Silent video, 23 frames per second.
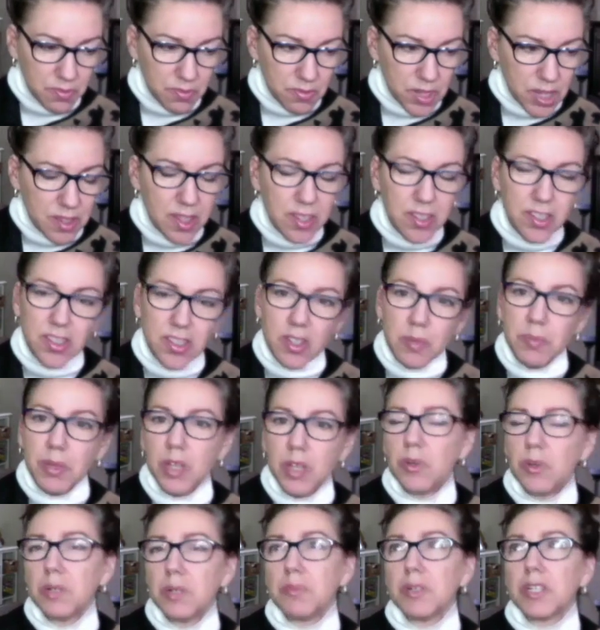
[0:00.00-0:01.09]
this is a big
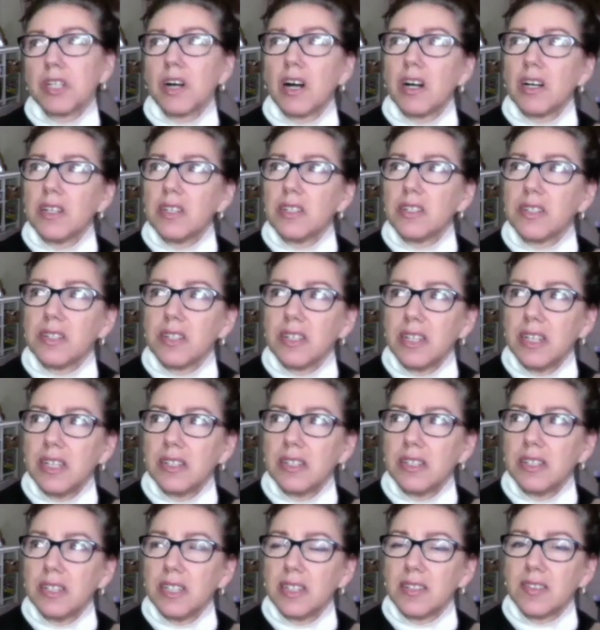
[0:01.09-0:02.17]
one because
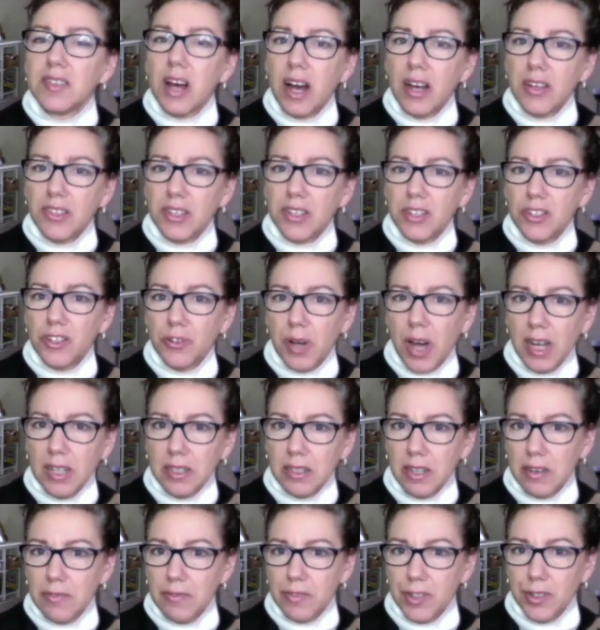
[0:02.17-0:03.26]
it ties into I love
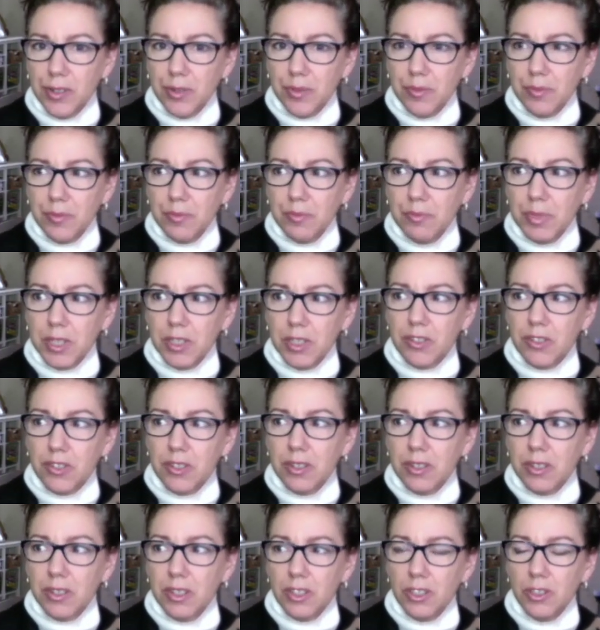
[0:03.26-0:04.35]
you, because
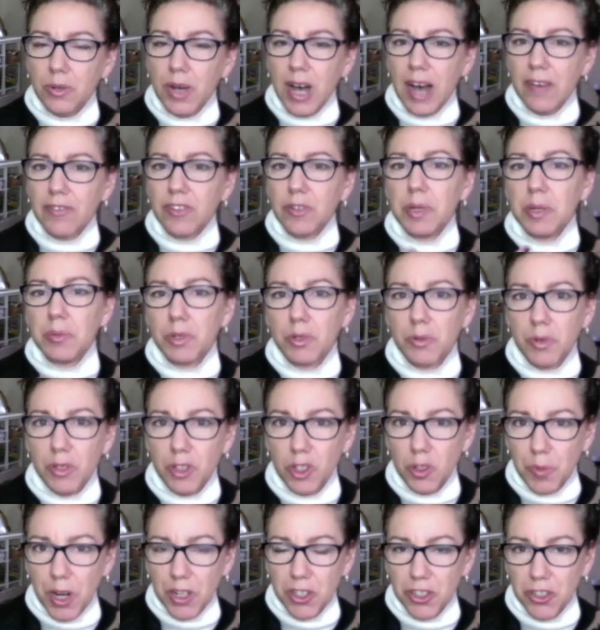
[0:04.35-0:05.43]
you have to be able to
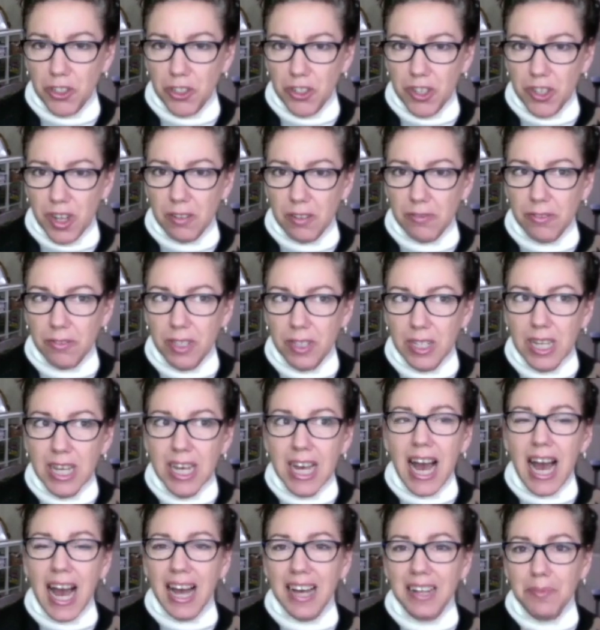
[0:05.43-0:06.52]
express yourself
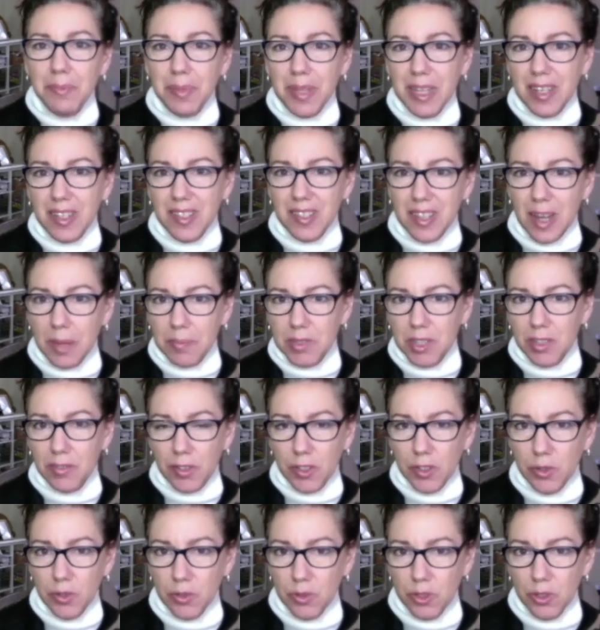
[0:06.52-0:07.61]
and be accepted for
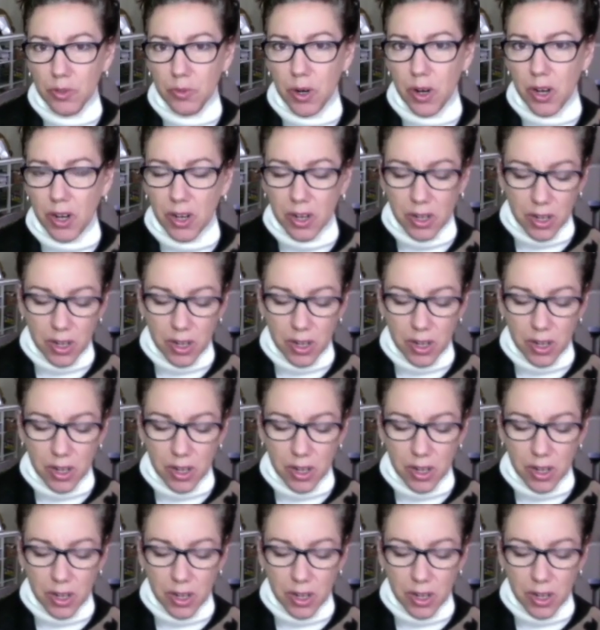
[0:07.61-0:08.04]
who you are.